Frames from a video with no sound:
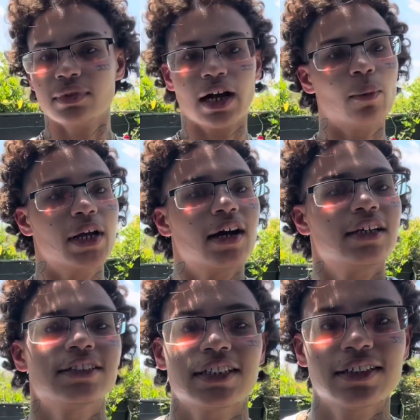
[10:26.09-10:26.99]
I mean, I
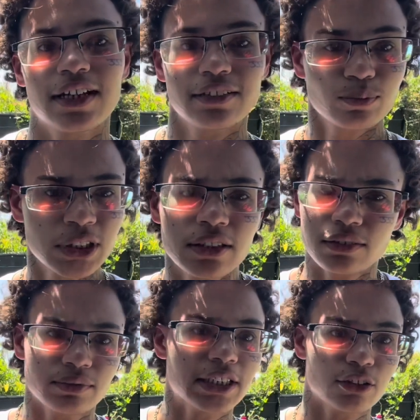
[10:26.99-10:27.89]
ain't saying like,
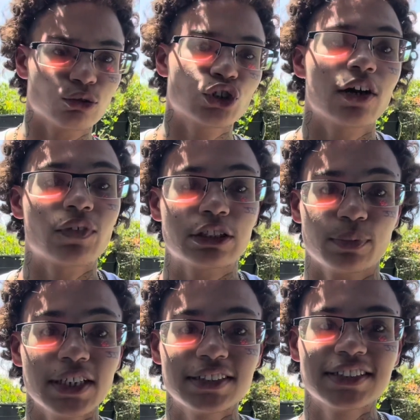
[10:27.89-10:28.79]
yeah, go try and find some
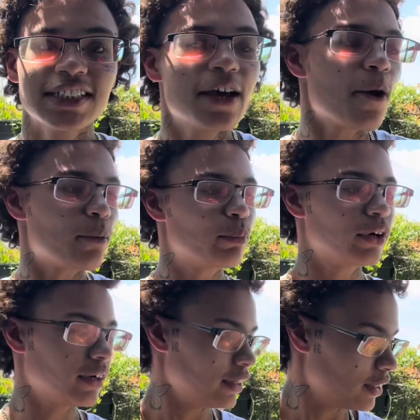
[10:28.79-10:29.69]
aliens,
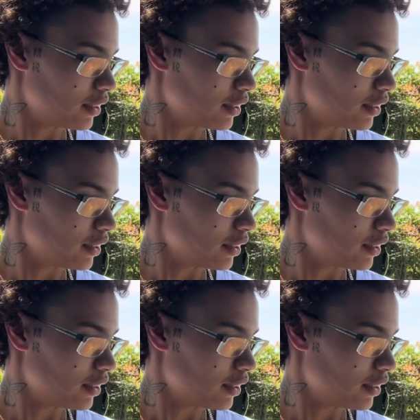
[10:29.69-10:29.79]
but